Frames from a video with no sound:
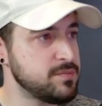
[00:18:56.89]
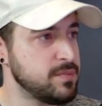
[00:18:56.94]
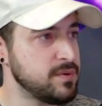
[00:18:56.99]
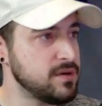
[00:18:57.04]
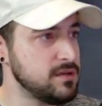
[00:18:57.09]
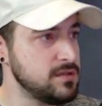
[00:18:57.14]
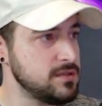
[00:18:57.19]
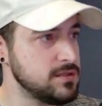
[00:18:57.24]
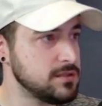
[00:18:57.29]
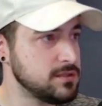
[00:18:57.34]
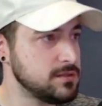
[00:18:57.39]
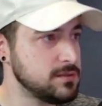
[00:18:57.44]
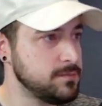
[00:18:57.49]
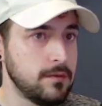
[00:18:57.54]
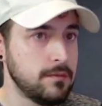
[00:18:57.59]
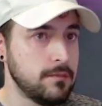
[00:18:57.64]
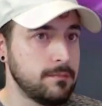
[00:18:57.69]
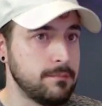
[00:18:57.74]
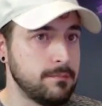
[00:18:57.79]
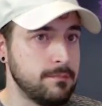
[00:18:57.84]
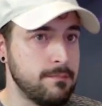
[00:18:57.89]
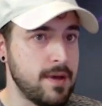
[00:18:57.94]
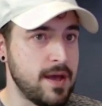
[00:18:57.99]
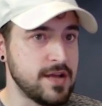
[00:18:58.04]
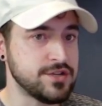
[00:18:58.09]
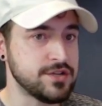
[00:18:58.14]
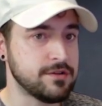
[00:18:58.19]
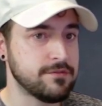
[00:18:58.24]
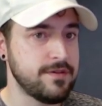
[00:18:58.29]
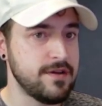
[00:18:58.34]
bursts.
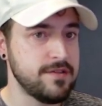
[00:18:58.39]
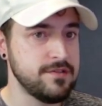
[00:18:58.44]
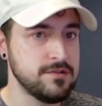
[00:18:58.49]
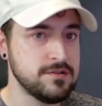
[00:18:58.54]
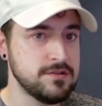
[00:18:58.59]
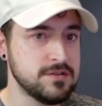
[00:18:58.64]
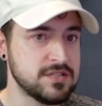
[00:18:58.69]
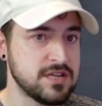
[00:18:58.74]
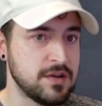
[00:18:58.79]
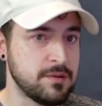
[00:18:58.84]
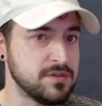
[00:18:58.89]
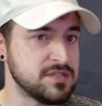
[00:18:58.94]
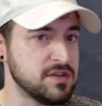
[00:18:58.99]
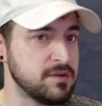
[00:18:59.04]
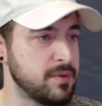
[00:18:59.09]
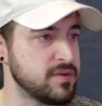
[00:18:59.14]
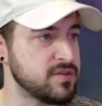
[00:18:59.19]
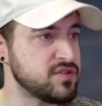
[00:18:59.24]
Magic Feathers summons a bunch of